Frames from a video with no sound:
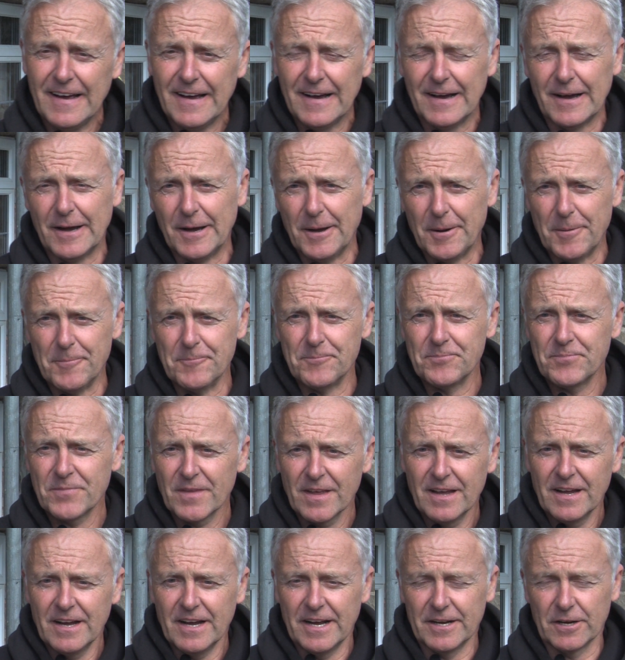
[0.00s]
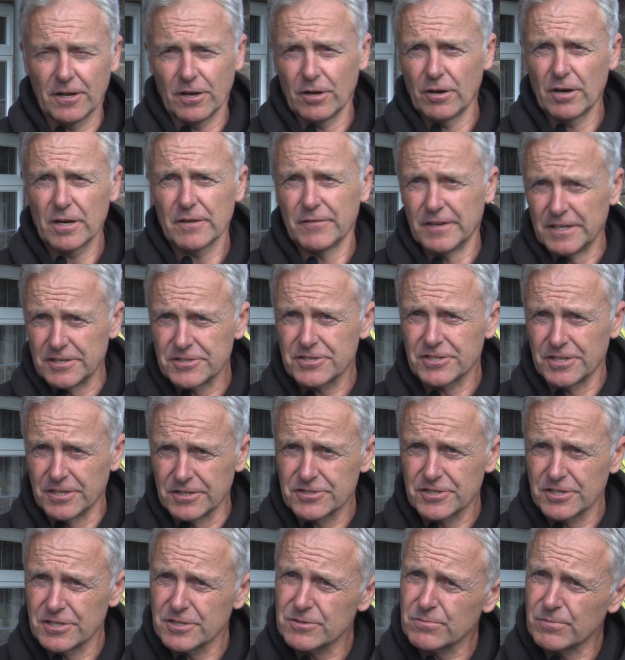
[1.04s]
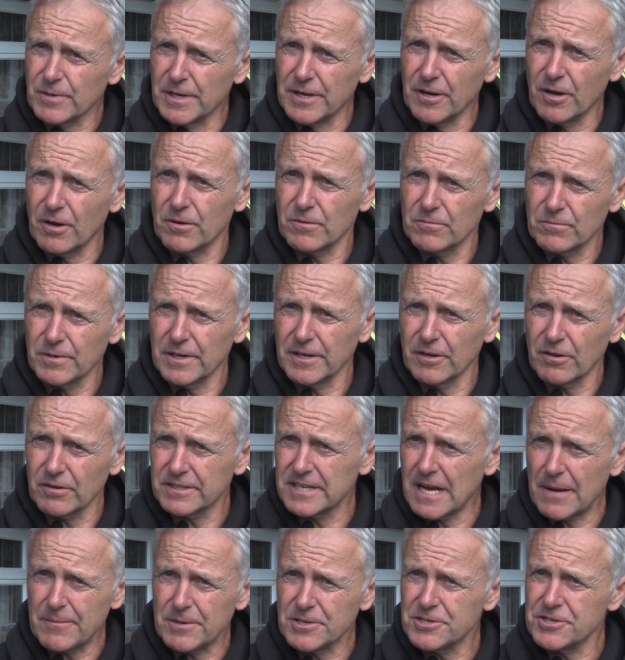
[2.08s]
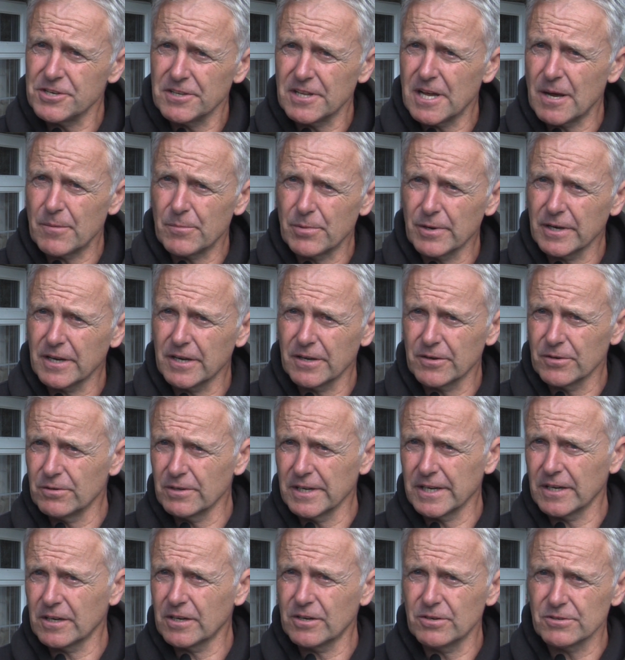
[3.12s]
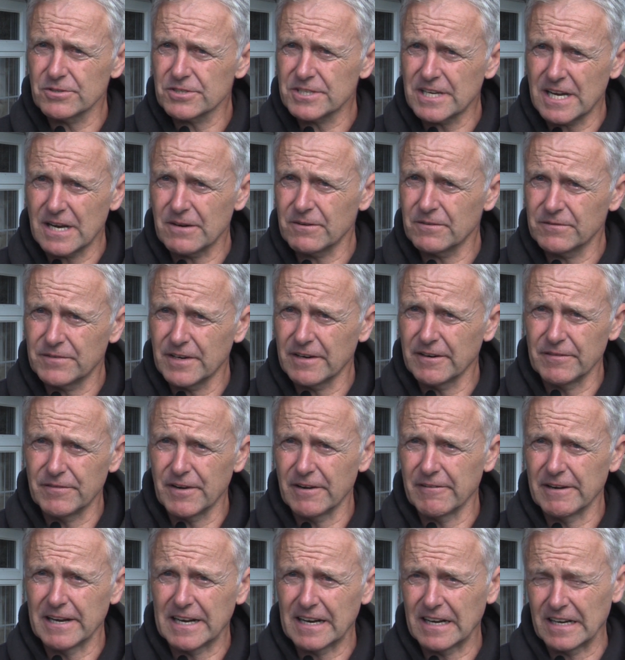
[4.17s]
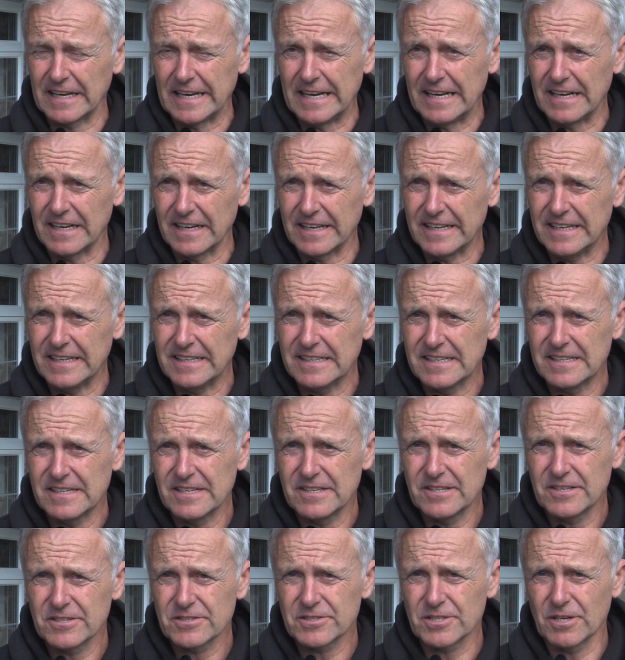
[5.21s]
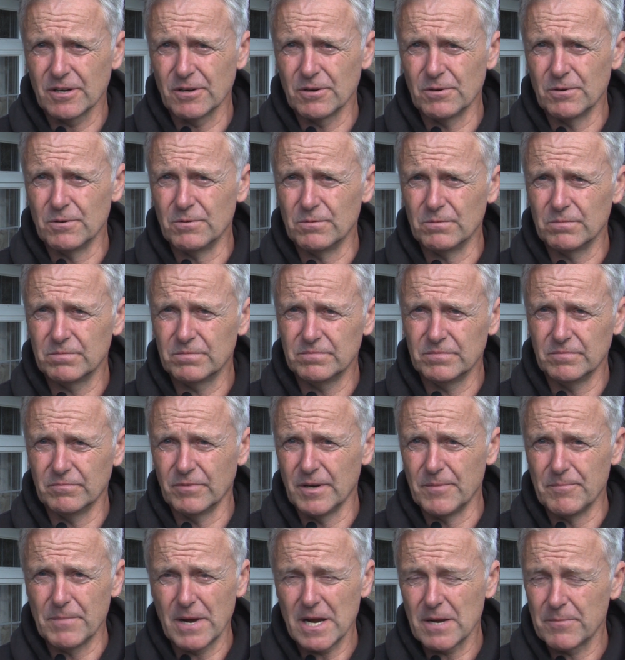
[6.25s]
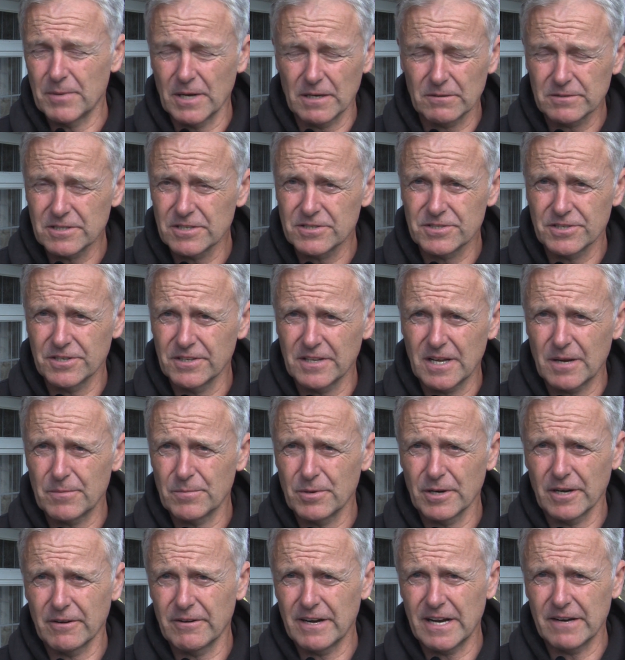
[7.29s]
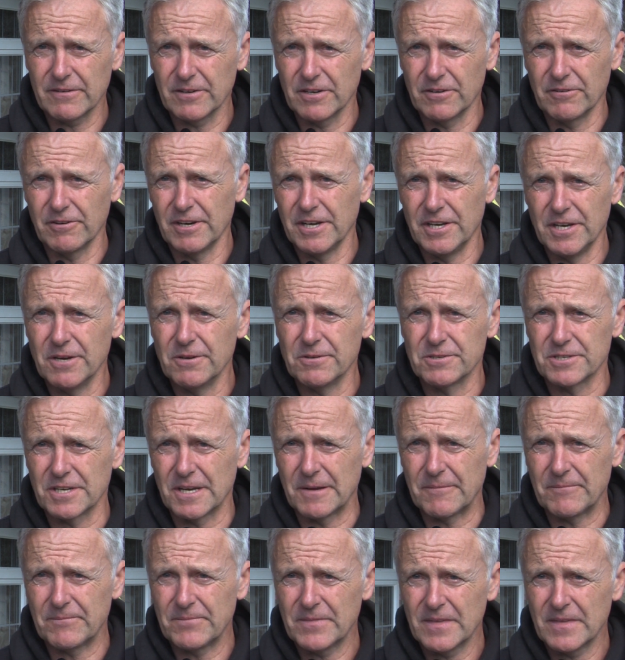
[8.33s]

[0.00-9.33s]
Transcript: In a lot of instances we're not damaging that brick at all. It cuts out very cleanly, so we may be able to turn that brick around and reuse it.